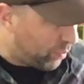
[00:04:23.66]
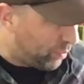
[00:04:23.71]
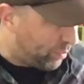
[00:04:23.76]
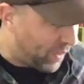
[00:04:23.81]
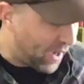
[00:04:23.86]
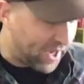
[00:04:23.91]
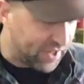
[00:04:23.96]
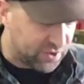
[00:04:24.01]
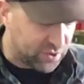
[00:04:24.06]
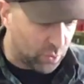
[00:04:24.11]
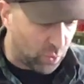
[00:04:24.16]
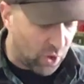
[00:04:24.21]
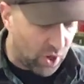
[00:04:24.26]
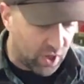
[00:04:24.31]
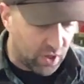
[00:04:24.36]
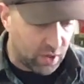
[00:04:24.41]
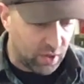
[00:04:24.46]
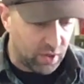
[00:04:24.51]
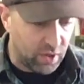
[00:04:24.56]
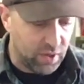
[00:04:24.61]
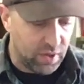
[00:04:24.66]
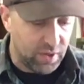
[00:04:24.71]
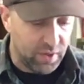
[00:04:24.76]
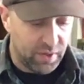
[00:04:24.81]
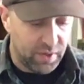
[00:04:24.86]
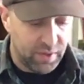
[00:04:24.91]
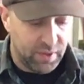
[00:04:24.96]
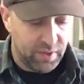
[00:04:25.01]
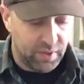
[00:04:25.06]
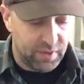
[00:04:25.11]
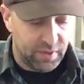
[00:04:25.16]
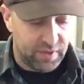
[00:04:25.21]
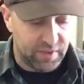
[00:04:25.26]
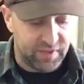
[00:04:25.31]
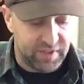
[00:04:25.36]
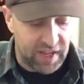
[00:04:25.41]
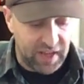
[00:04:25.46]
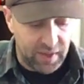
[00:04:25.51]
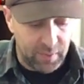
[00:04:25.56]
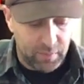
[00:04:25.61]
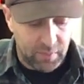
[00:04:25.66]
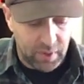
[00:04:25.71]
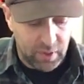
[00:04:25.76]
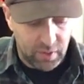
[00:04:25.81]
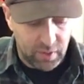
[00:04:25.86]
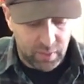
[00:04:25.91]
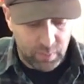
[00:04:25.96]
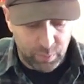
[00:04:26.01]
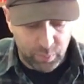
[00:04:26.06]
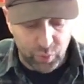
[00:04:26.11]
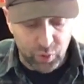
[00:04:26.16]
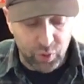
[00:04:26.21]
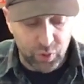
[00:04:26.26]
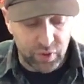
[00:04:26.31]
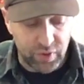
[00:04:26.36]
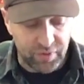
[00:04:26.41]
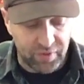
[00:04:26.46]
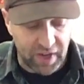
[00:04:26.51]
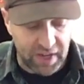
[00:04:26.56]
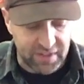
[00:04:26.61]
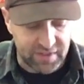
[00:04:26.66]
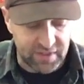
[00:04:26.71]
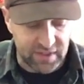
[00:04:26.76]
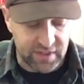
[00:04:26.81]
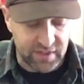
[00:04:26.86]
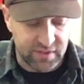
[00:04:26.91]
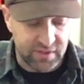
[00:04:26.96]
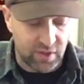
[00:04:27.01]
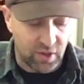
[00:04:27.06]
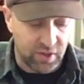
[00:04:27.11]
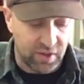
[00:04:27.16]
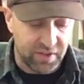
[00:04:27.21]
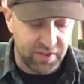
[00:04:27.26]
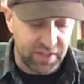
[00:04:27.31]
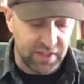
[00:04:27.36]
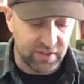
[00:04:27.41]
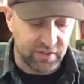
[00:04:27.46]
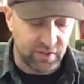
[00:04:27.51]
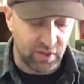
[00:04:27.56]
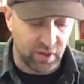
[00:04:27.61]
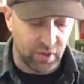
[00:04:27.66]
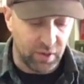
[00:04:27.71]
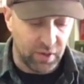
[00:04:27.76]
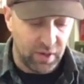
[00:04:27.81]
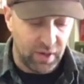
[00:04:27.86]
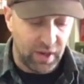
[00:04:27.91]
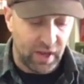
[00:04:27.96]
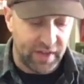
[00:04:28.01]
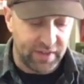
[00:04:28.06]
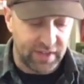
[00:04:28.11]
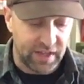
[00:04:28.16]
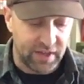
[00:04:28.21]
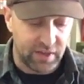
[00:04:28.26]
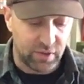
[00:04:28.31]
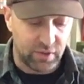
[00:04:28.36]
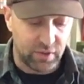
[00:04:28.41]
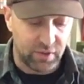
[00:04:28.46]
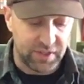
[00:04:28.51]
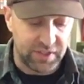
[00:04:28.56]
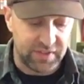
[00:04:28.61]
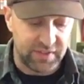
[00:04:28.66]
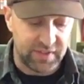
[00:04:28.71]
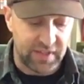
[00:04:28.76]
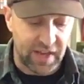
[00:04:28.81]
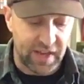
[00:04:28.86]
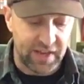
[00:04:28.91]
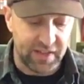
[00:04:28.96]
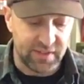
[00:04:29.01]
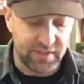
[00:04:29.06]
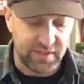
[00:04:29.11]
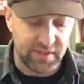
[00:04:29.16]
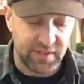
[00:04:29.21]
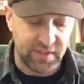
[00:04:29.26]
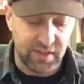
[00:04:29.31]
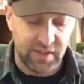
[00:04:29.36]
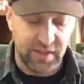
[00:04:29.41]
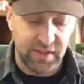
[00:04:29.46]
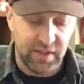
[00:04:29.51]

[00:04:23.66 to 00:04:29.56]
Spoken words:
batch of water, the same brew devices. All of these are identical in size.